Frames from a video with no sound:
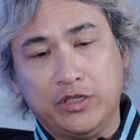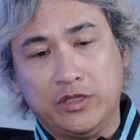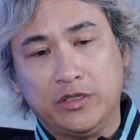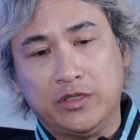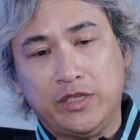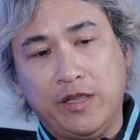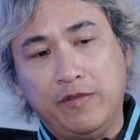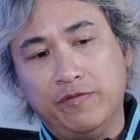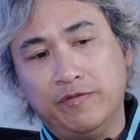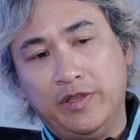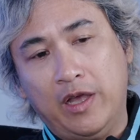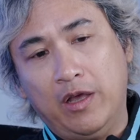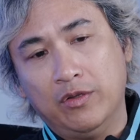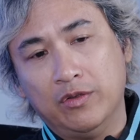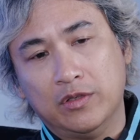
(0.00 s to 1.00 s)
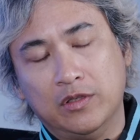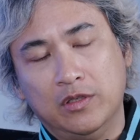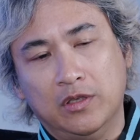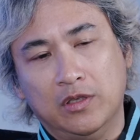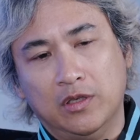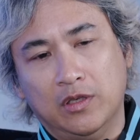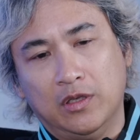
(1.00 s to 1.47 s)
self-doubt,
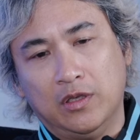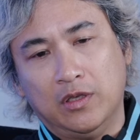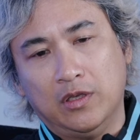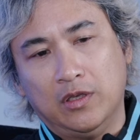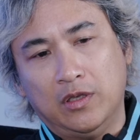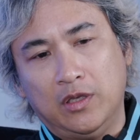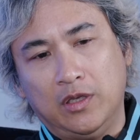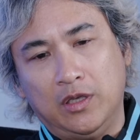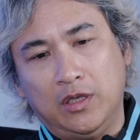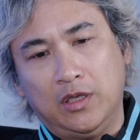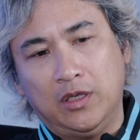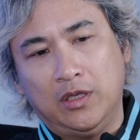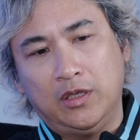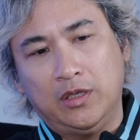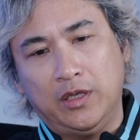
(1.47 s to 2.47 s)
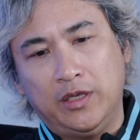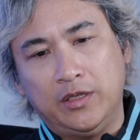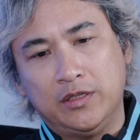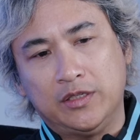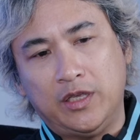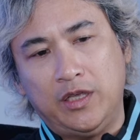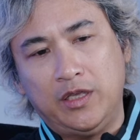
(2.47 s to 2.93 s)
and
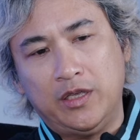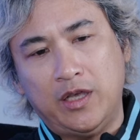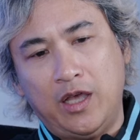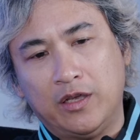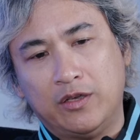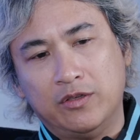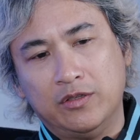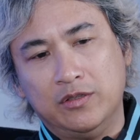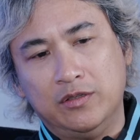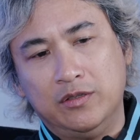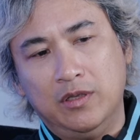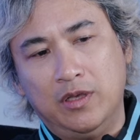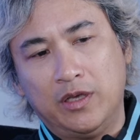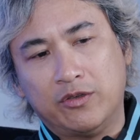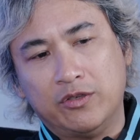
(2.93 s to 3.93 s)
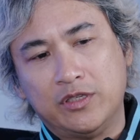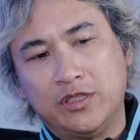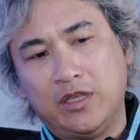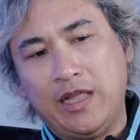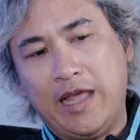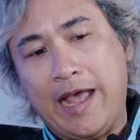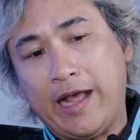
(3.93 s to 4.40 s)
say I could
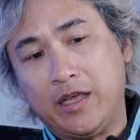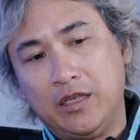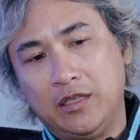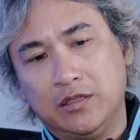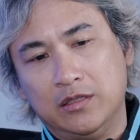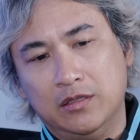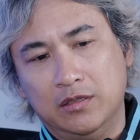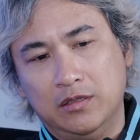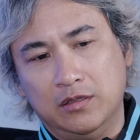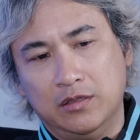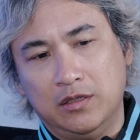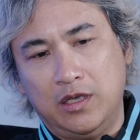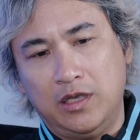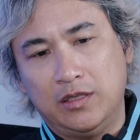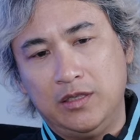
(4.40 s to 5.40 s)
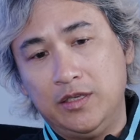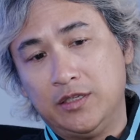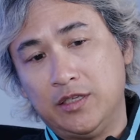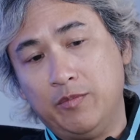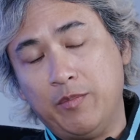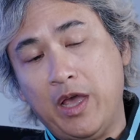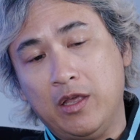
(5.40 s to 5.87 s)
still hack it, at least
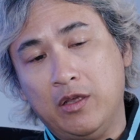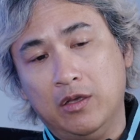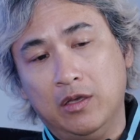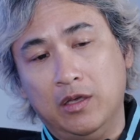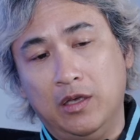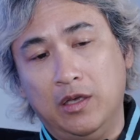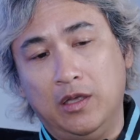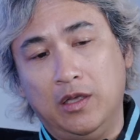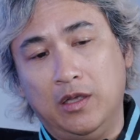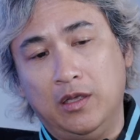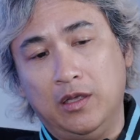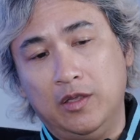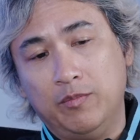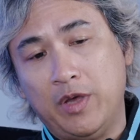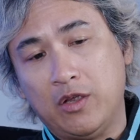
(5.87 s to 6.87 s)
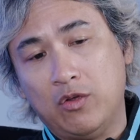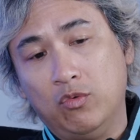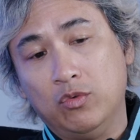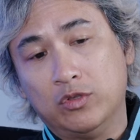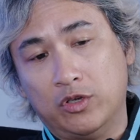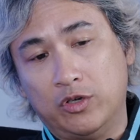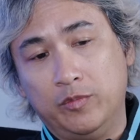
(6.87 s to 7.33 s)
in my
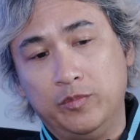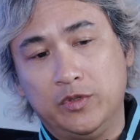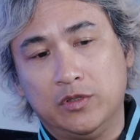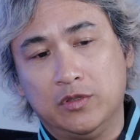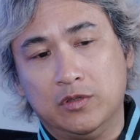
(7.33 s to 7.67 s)
own terms.